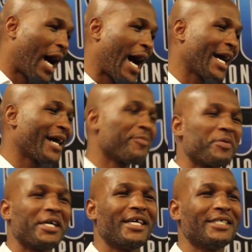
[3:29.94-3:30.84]
I gotta
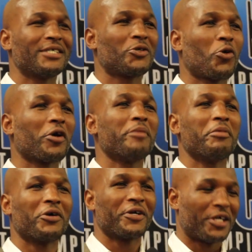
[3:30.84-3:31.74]
be caught in the
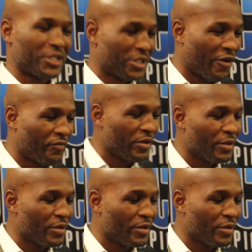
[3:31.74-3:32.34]
middle of that stuff.